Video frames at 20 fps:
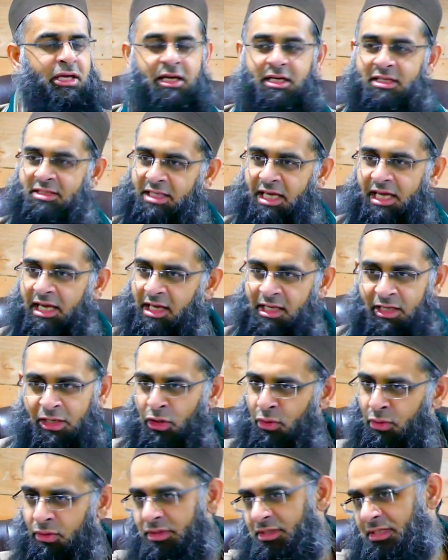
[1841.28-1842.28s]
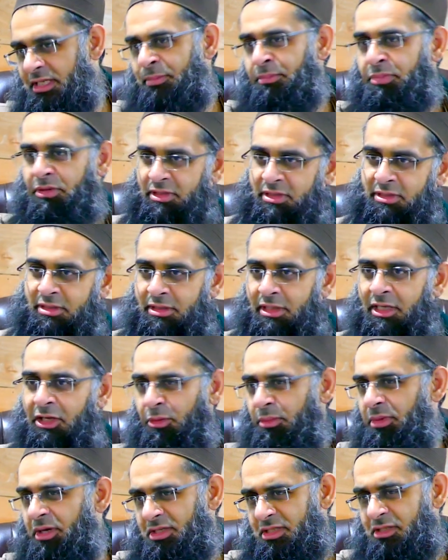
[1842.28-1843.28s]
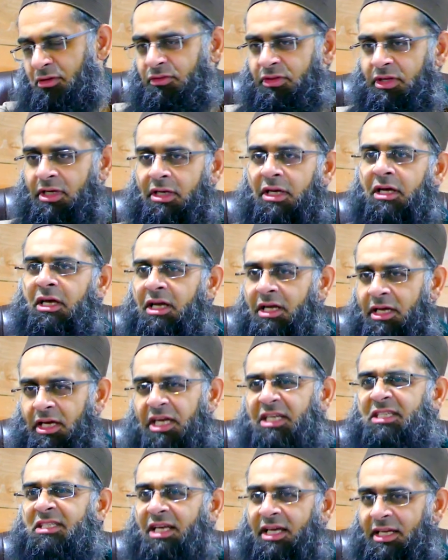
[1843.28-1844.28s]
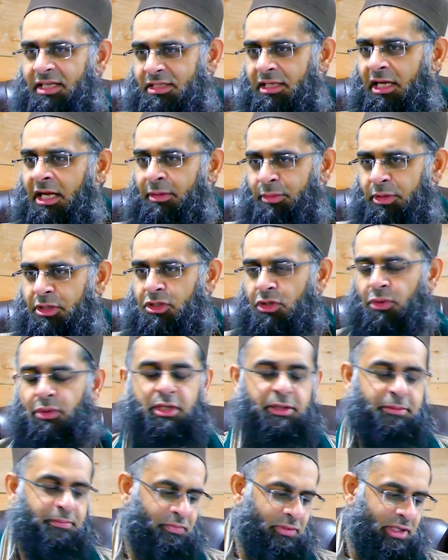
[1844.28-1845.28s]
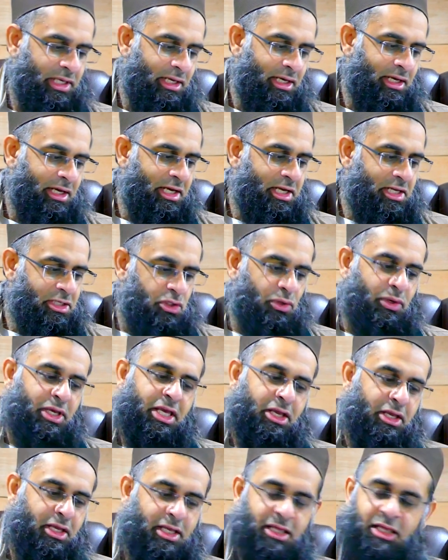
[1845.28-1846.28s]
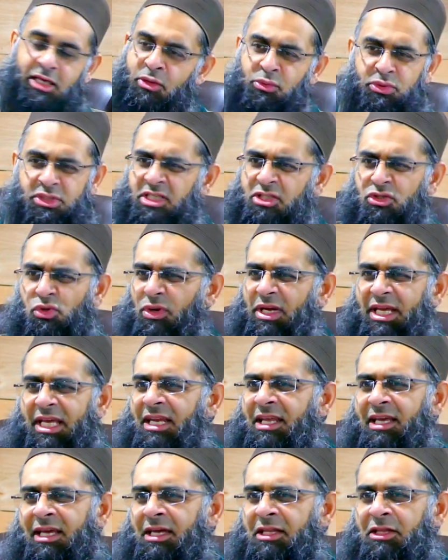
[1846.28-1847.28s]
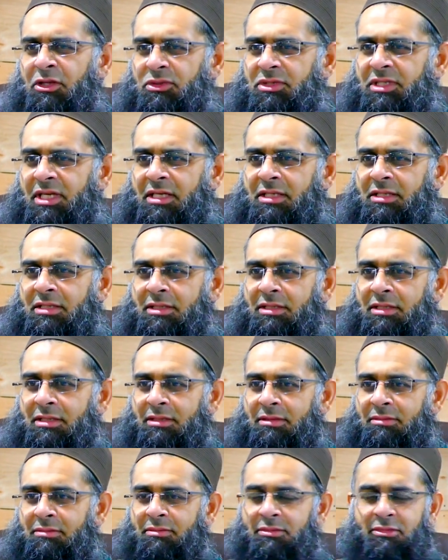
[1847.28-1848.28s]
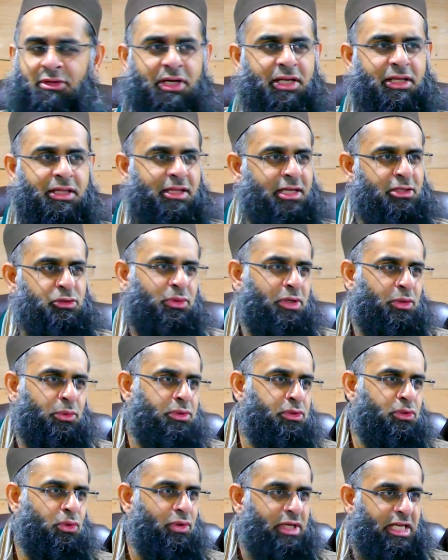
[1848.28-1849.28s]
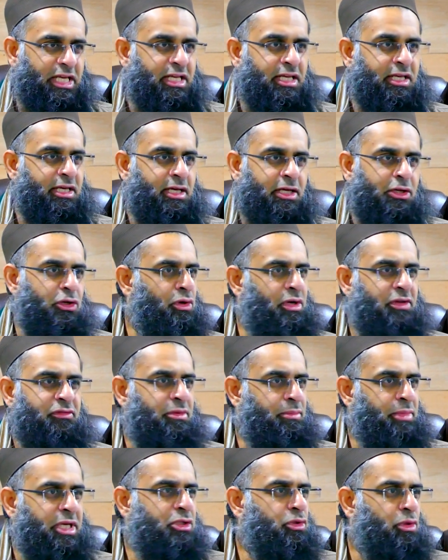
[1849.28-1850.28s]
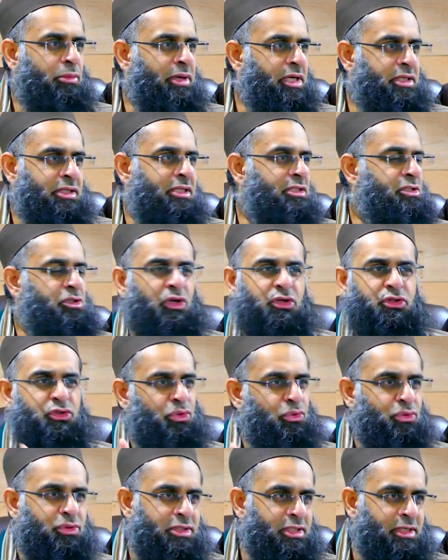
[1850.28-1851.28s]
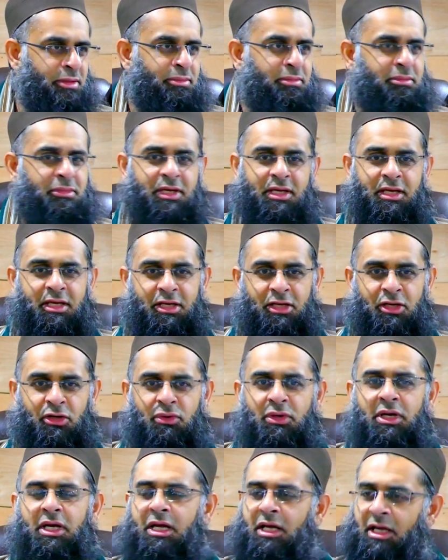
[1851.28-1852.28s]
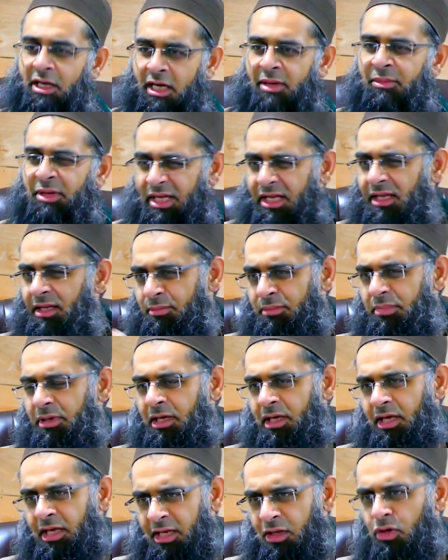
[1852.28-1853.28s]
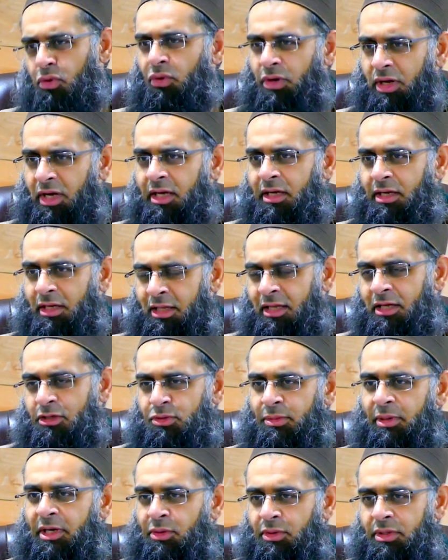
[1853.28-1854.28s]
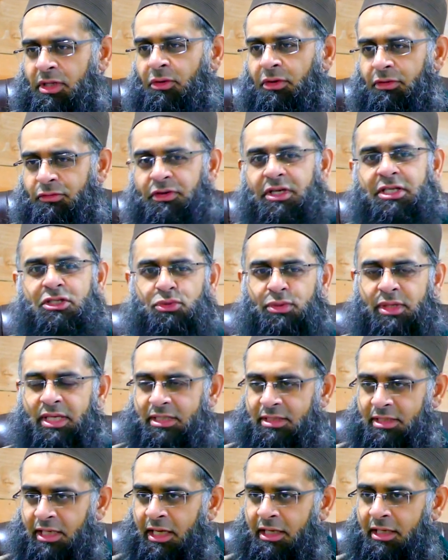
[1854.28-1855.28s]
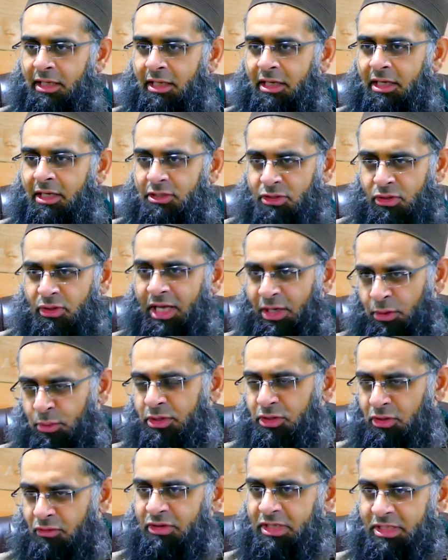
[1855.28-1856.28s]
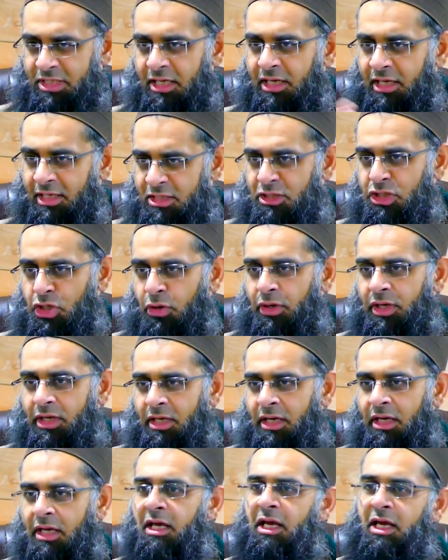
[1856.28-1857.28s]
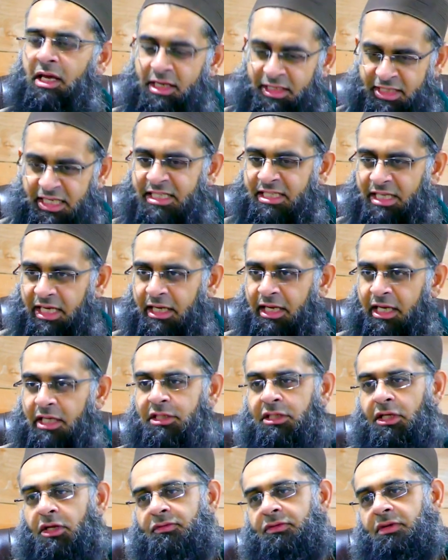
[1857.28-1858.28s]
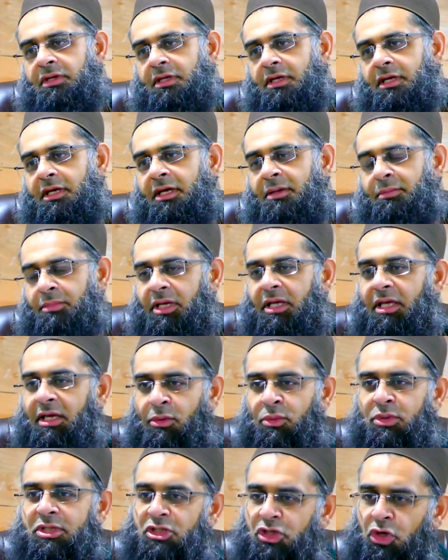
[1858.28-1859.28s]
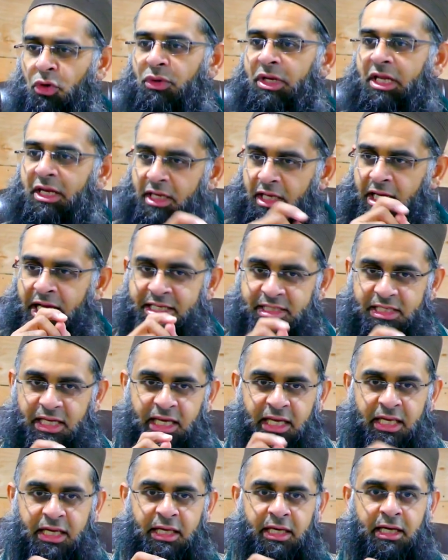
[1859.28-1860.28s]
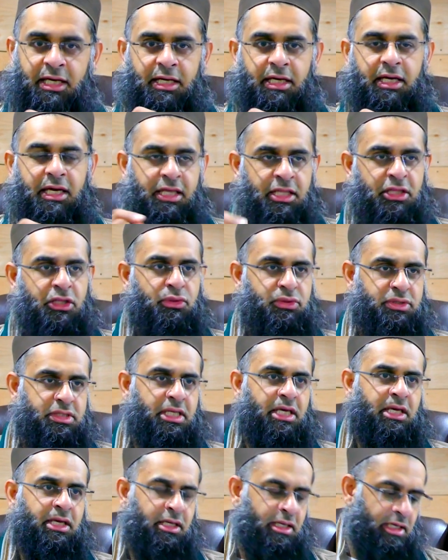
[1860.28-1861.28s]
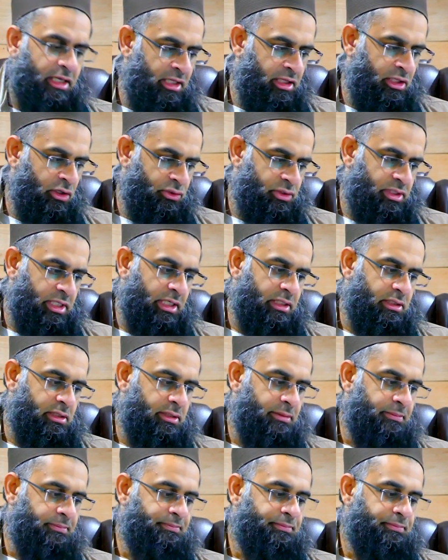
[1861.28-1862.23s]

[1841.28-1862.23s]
Because they had a whole separate, you know, because of the Isa alayhi salam and so on. So it was just called Elia in those days. Right, that's what it was called, Iliya. Not even Baytul Maqdis, not Jerusalem, you know. I mean, in the Quran, Allah subhanahu wa ta'ala refers to it as that. So that was obviously a historical designation of it. But it was known as Iliya in those days.